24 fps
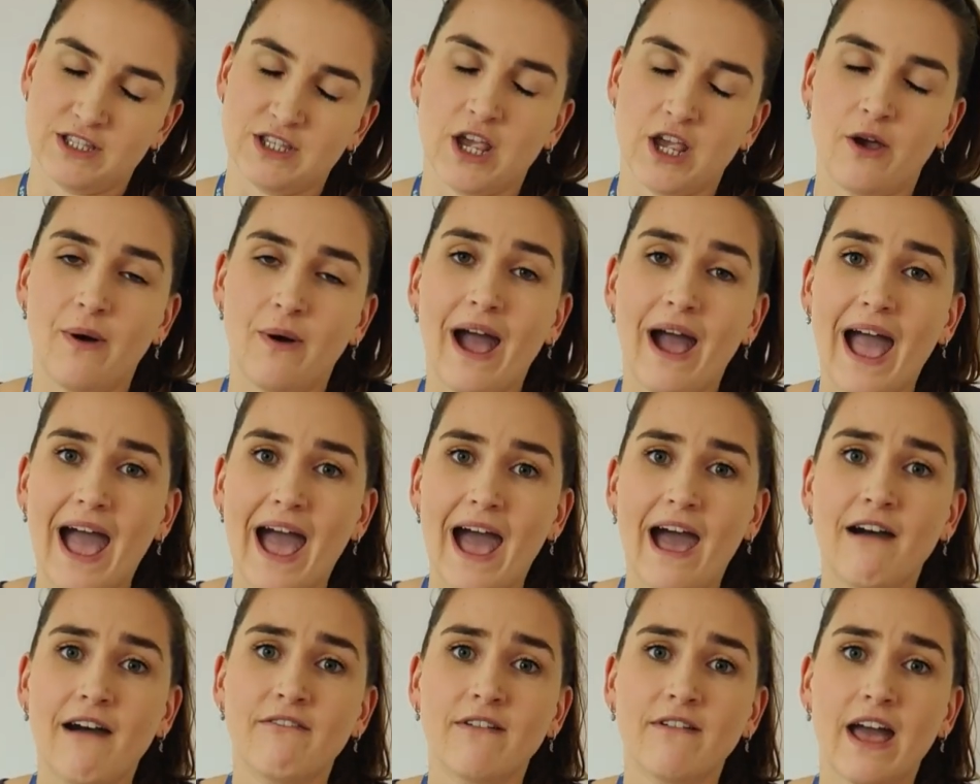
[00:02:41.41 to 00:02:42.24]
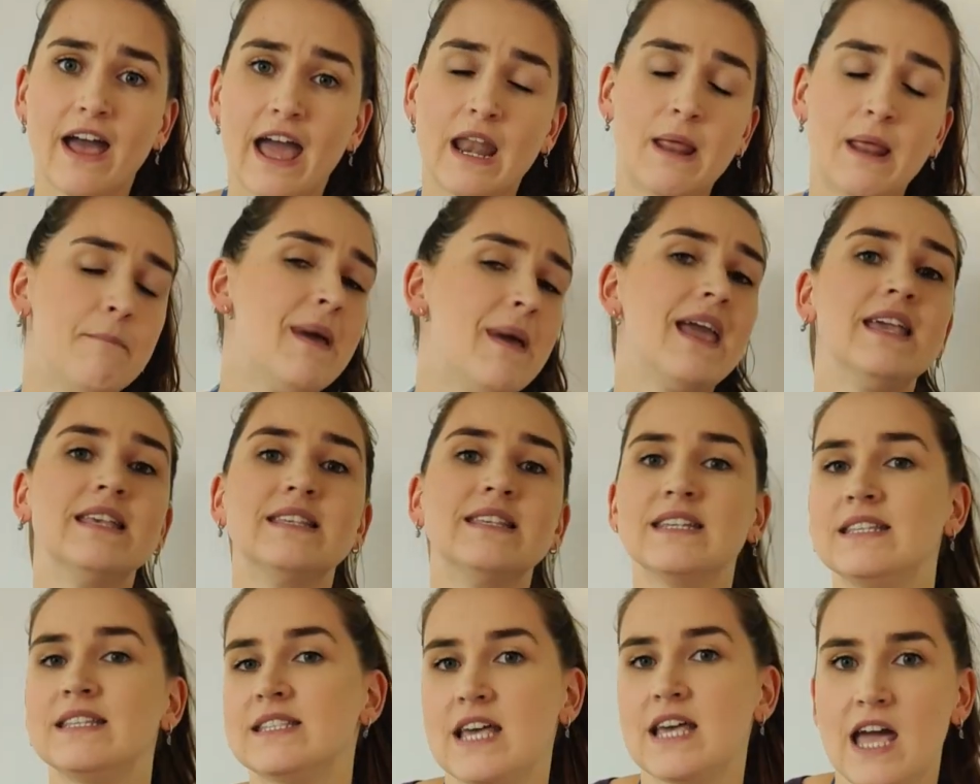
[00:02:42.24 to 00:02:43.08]
So have an
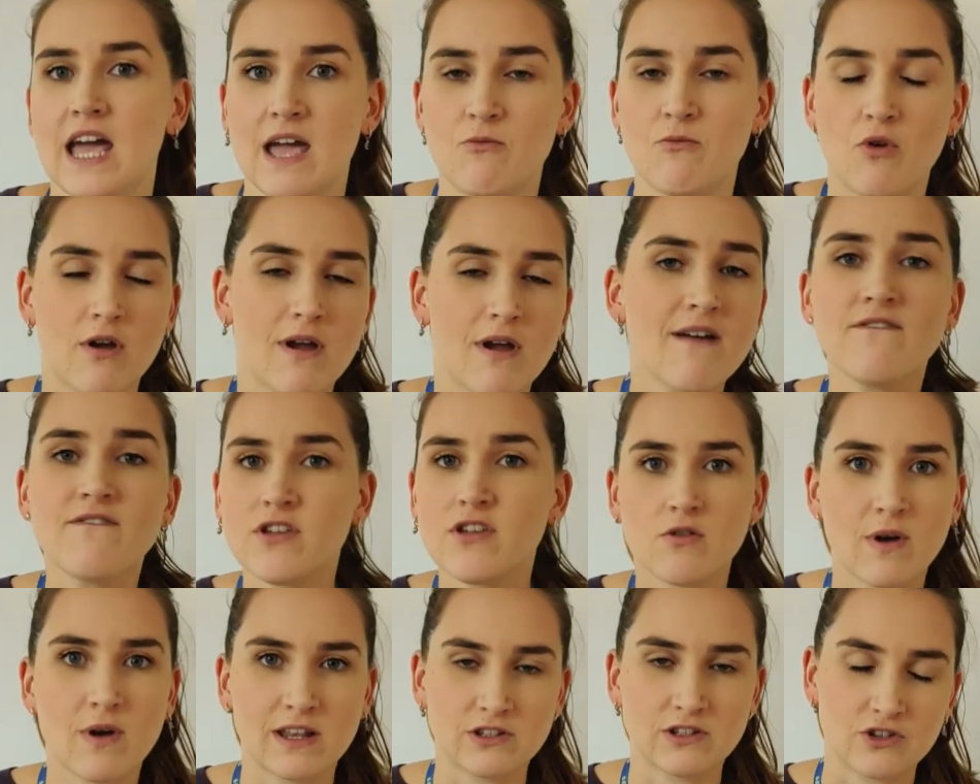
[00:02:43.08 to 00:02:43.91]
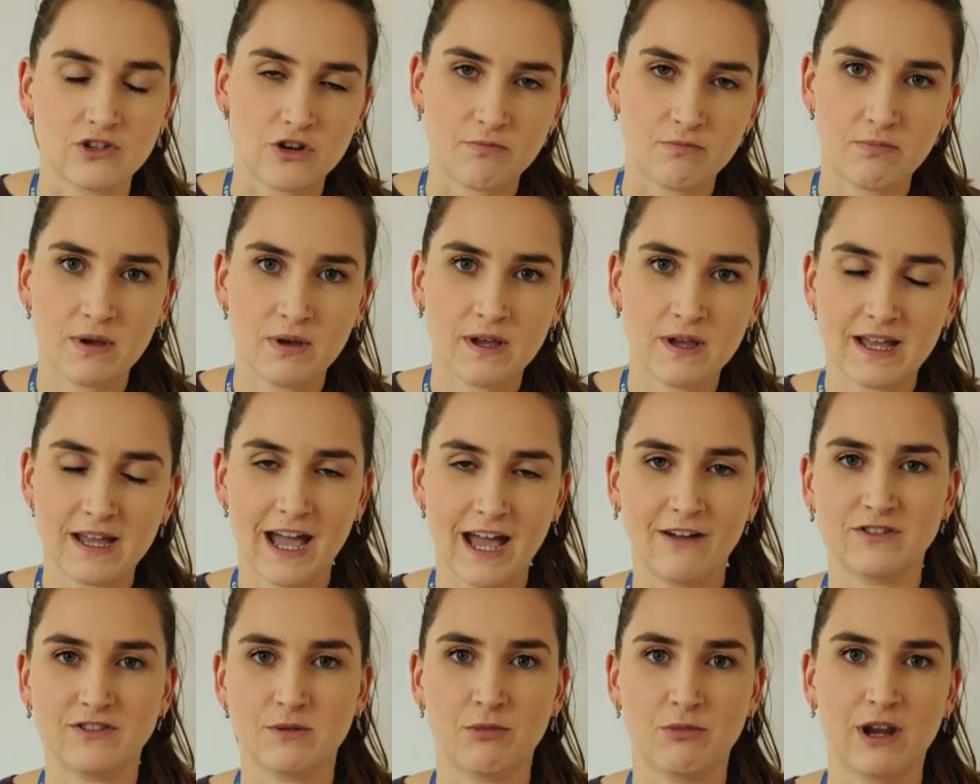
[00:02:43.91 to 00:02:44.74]
amazing time wherever you end up
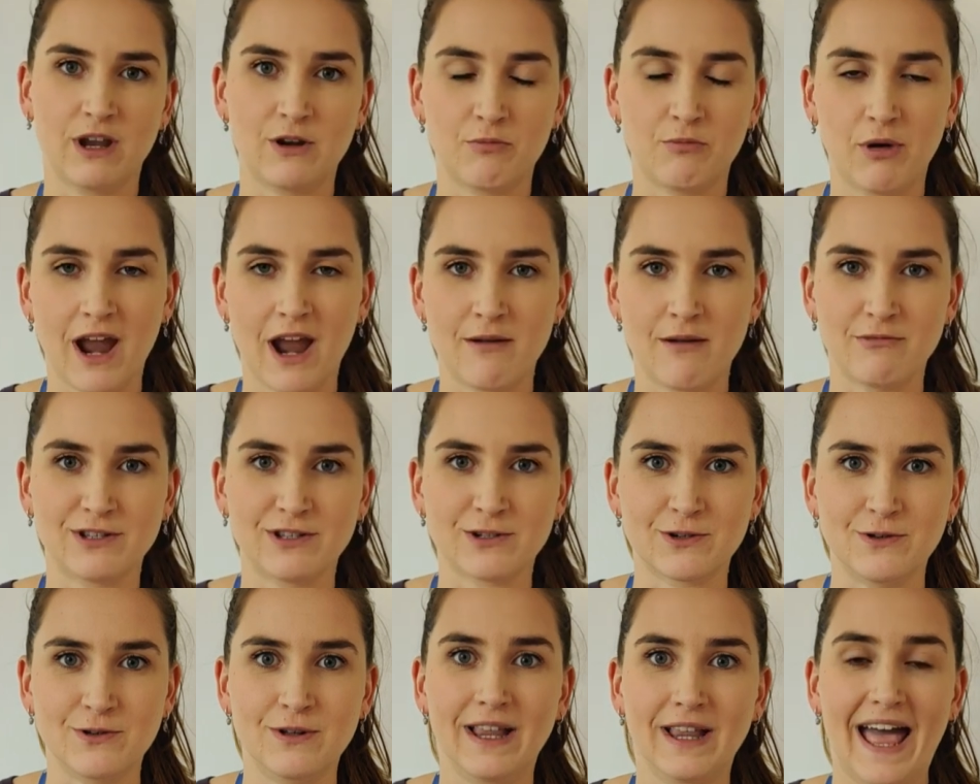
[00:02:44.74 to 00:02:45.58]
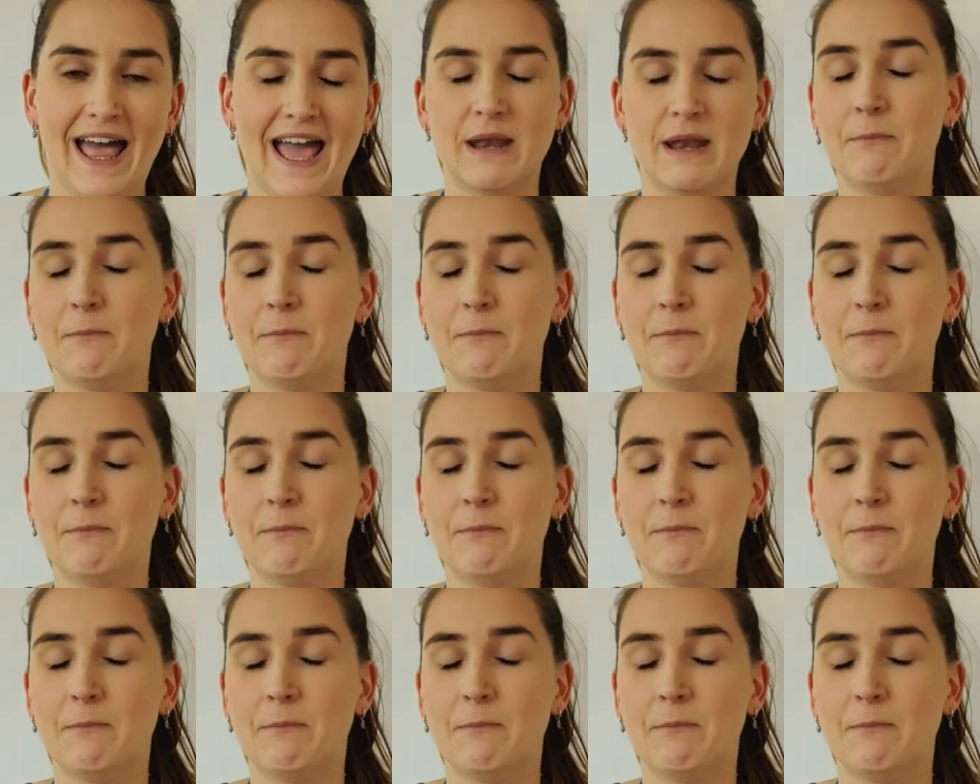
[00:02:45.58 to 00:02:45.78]
after Bricknell Primary School,